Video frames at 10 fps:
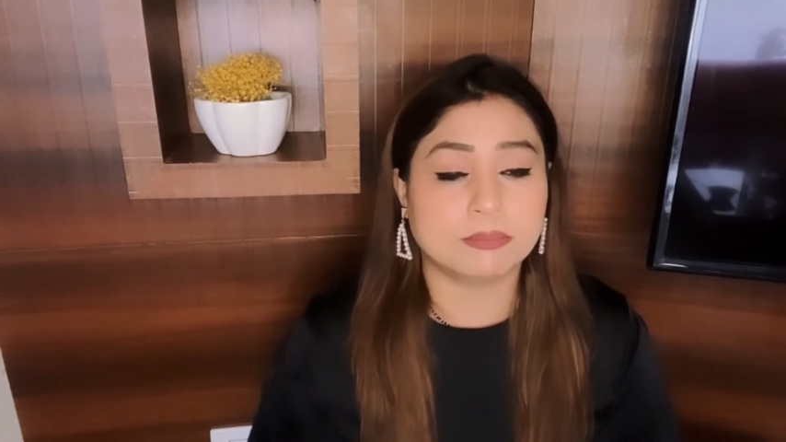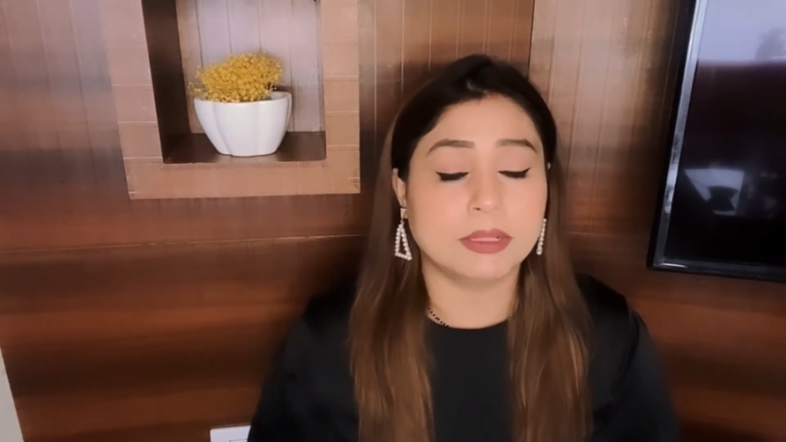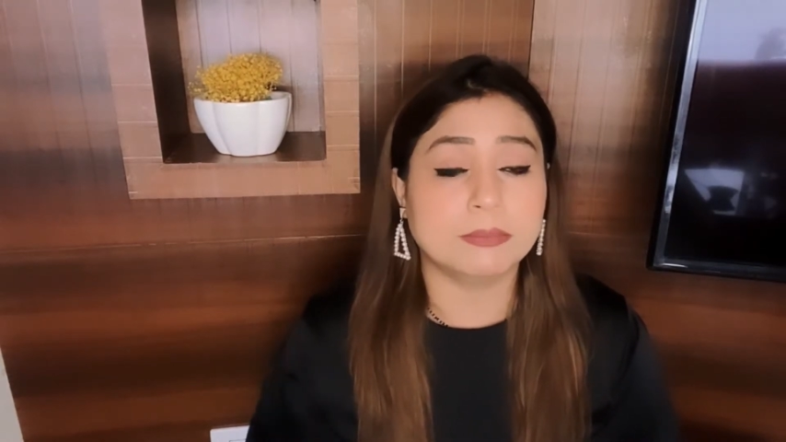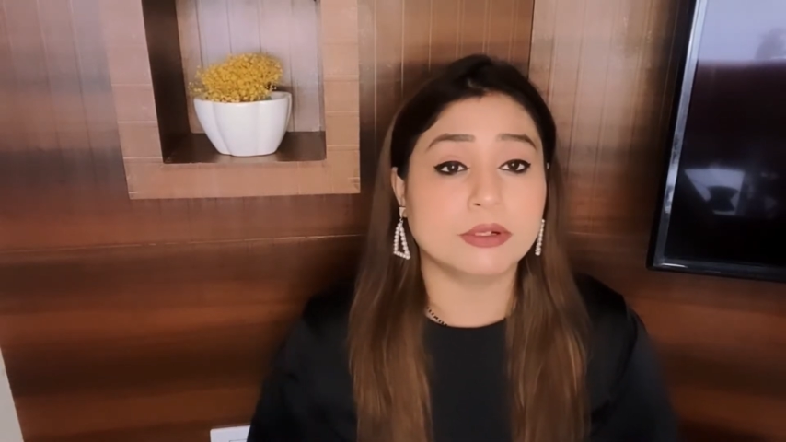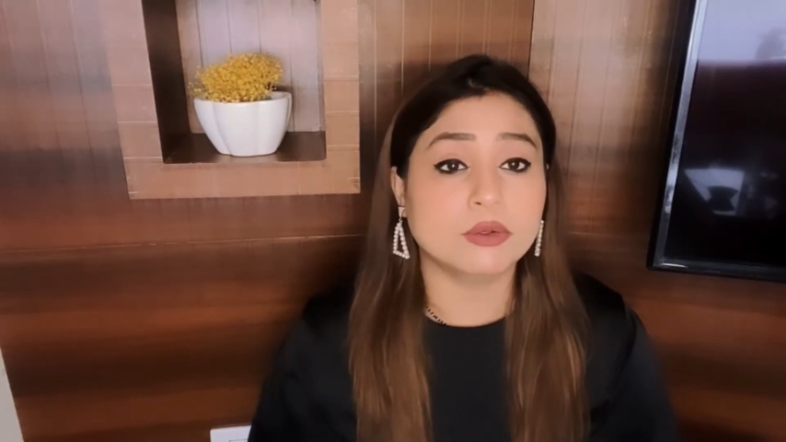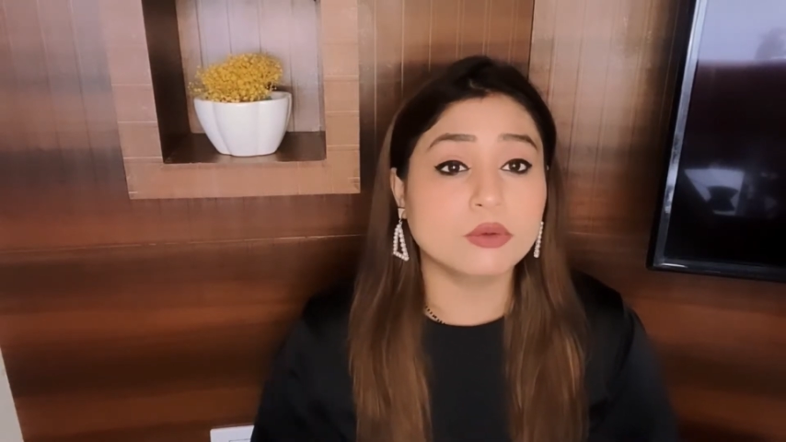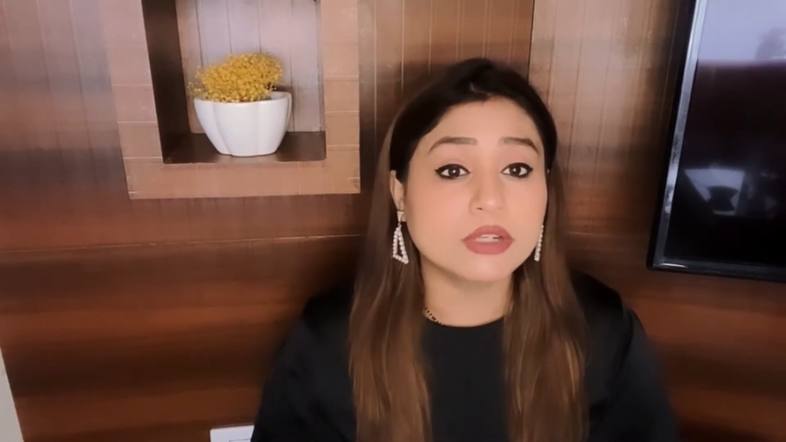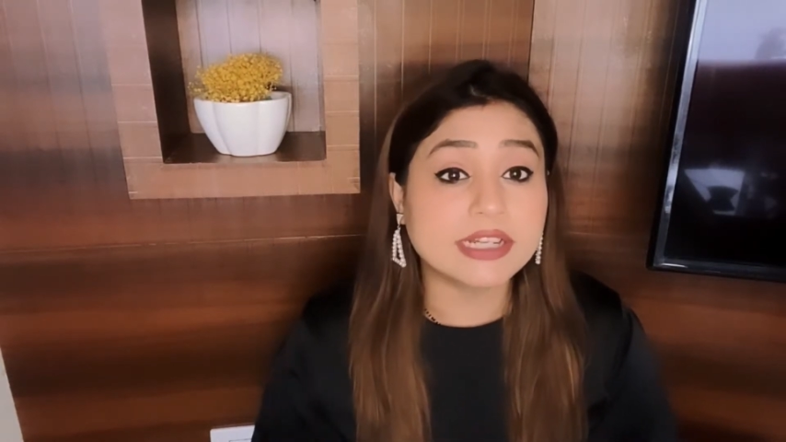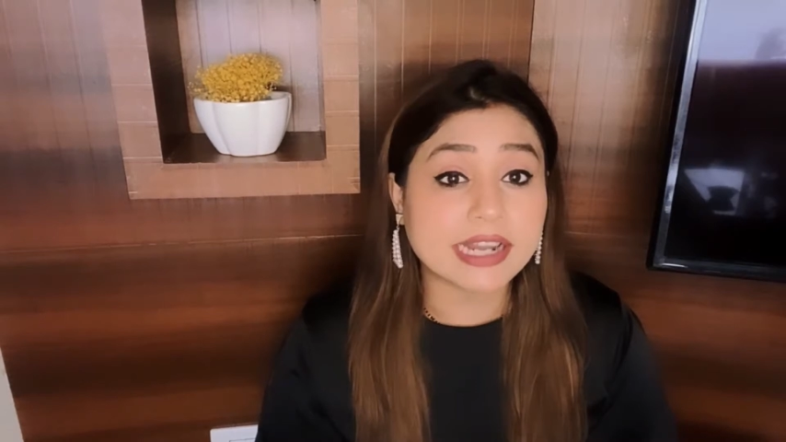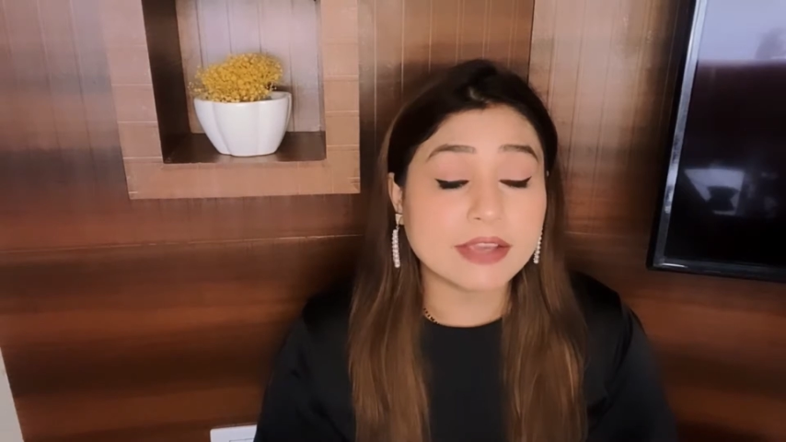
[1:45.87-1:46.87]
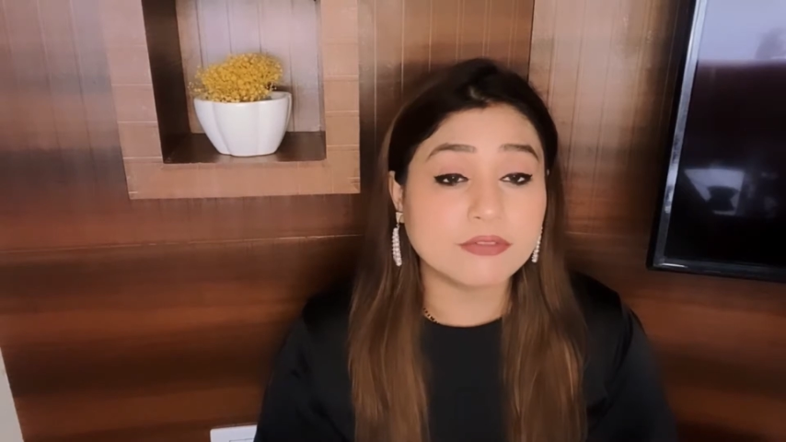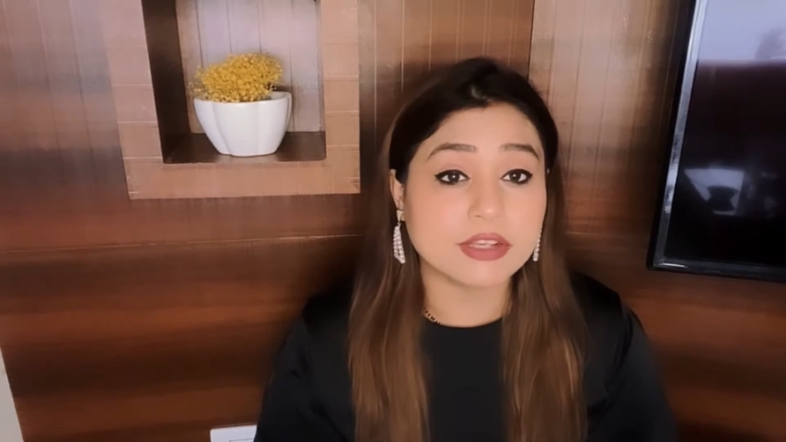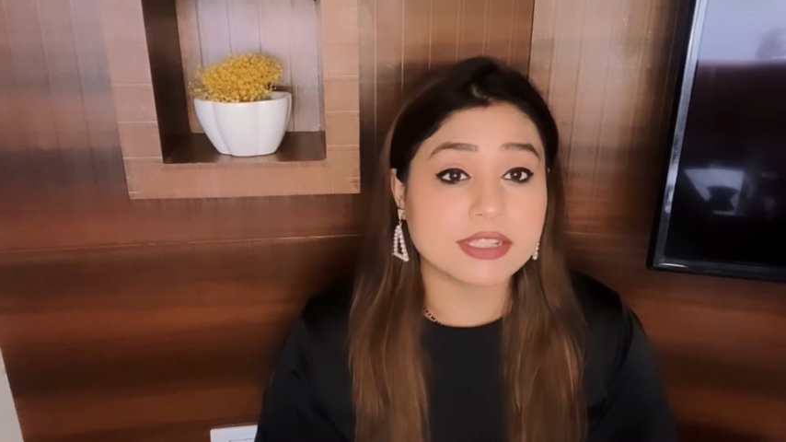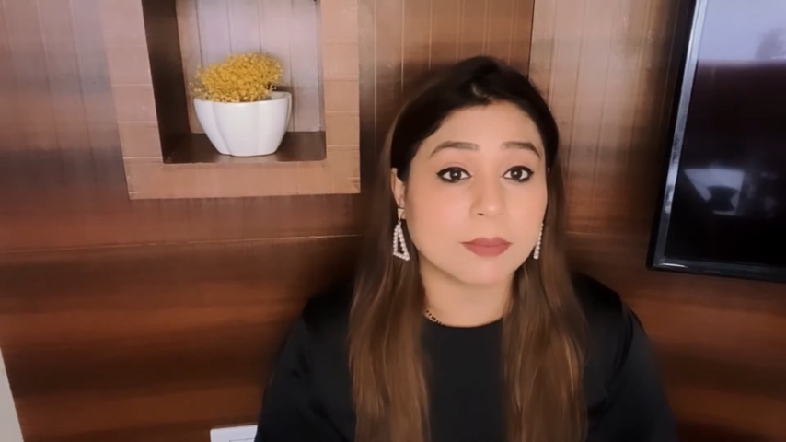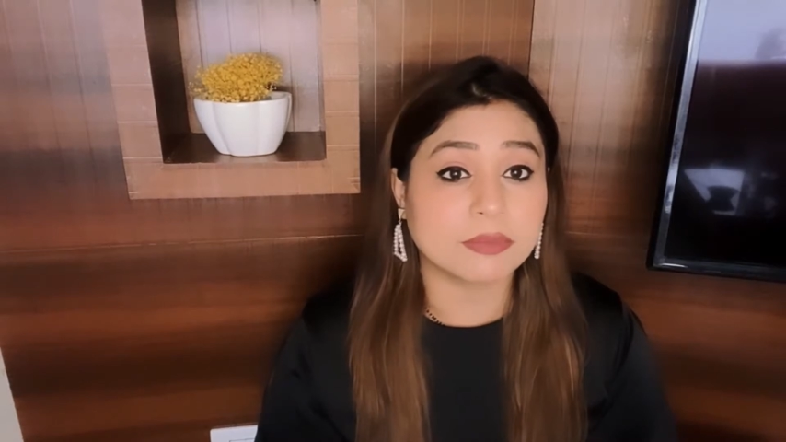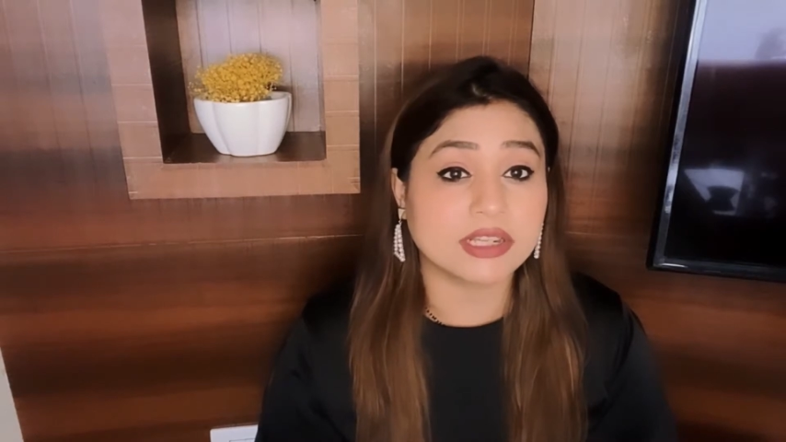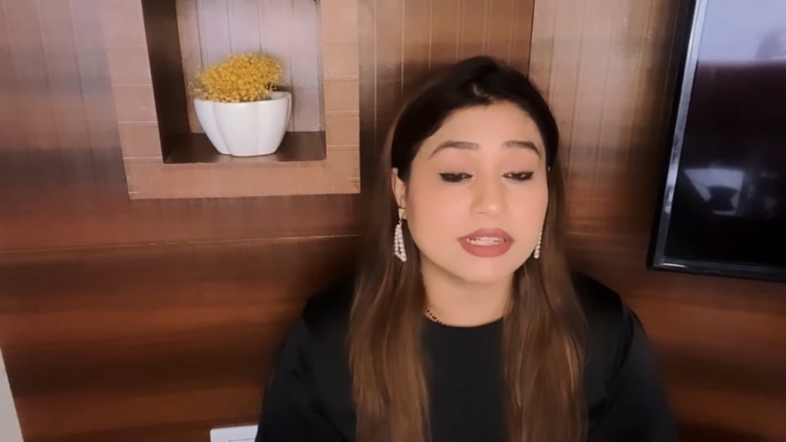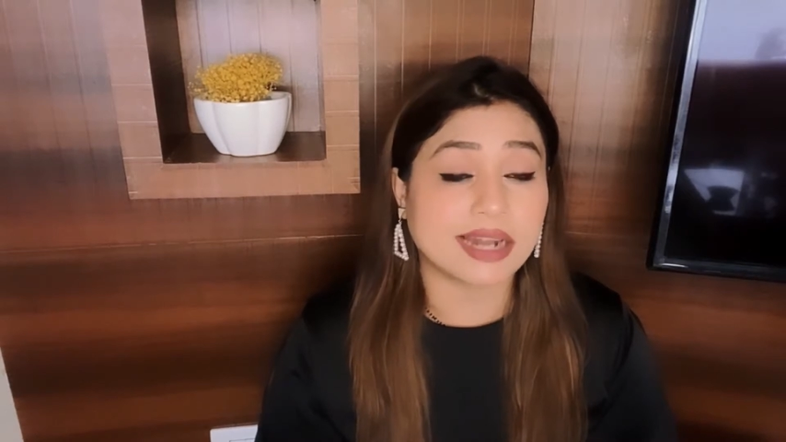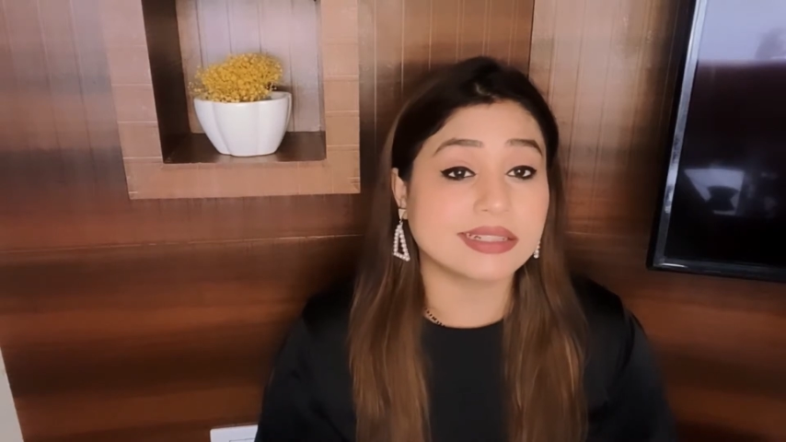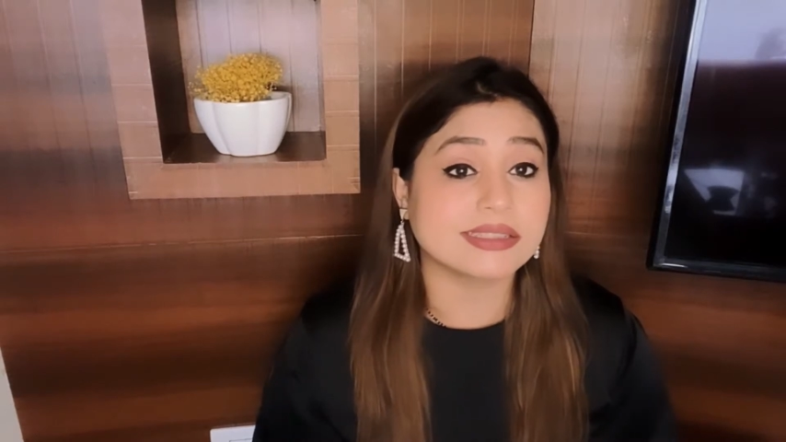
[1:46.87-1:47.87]
people who crave for something
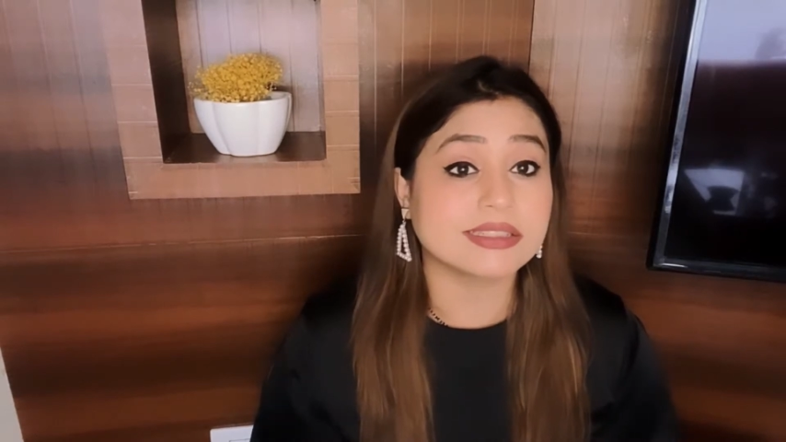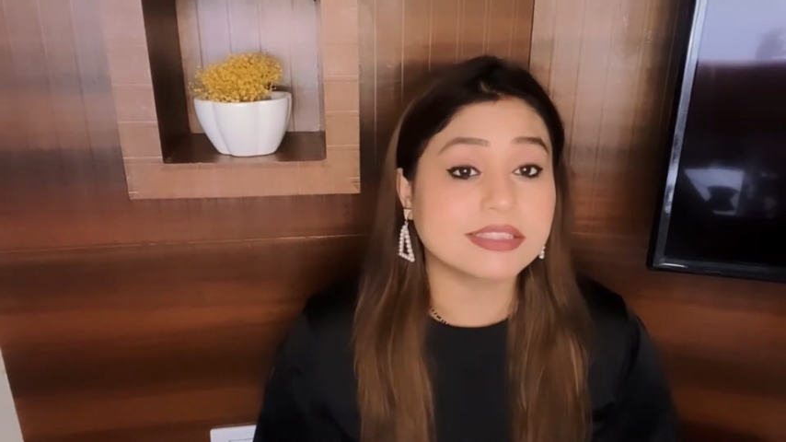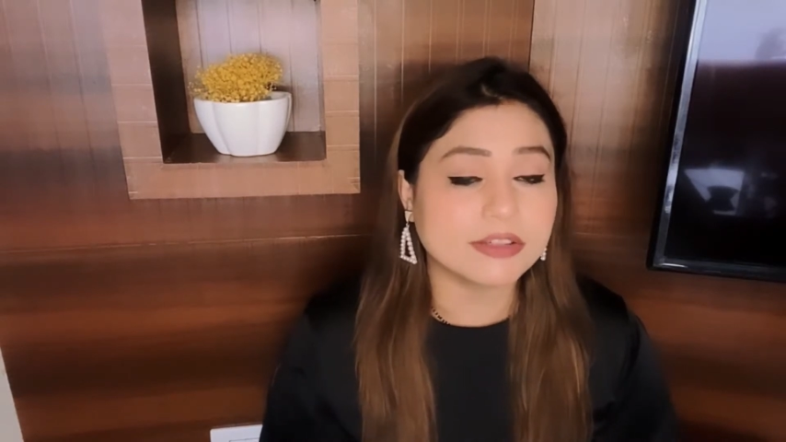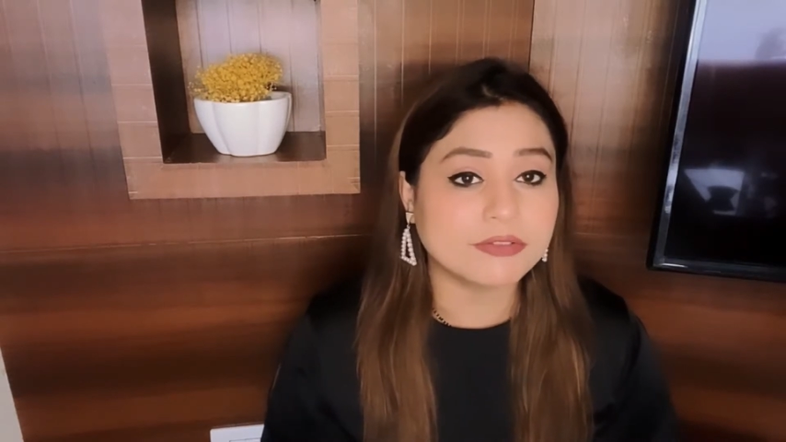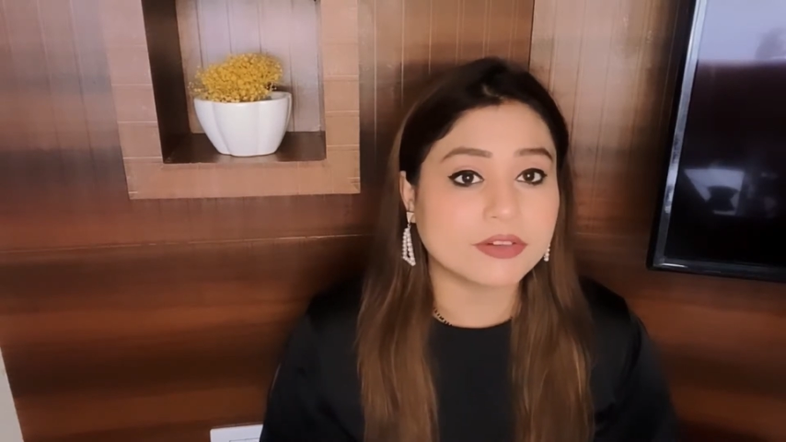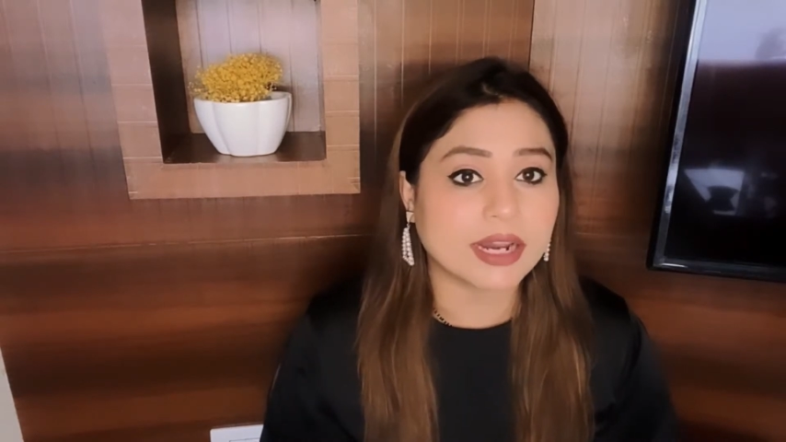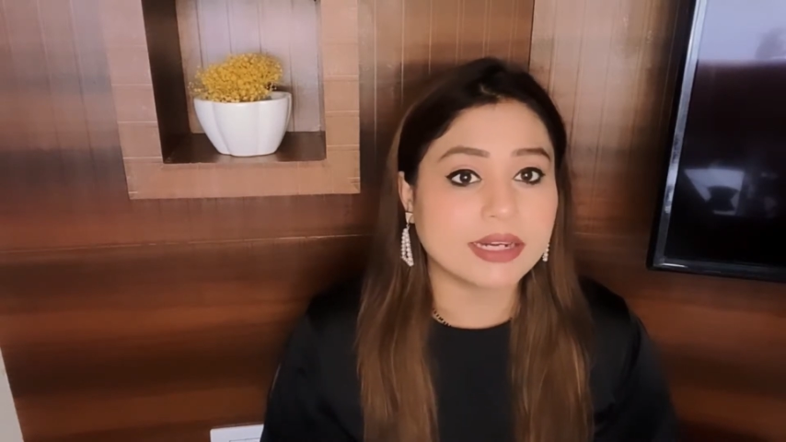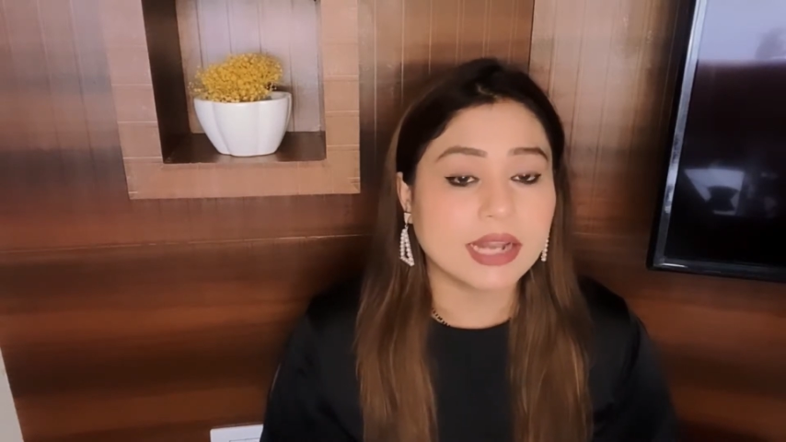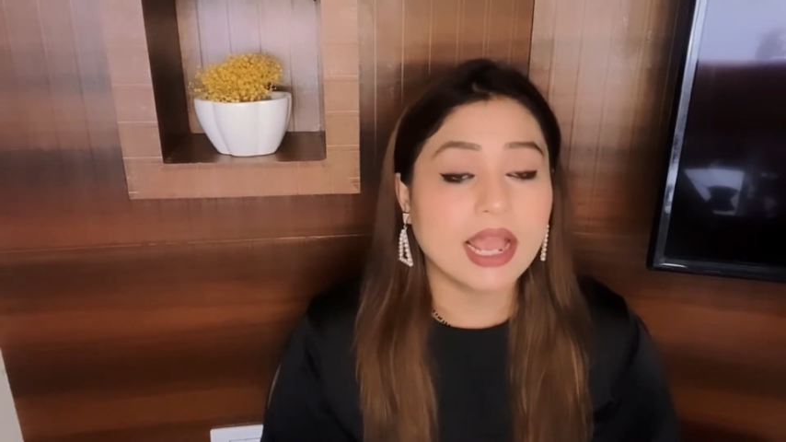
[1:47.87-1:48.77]
that is different,